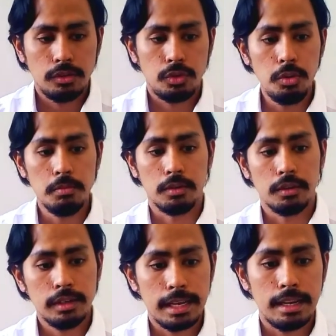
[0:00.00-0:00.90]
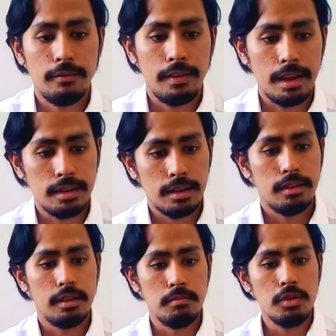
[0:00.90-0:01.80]
Tumor can
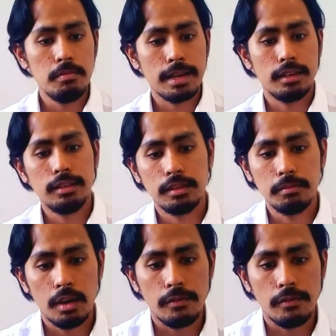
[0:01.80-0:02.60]
evade the immune mechanism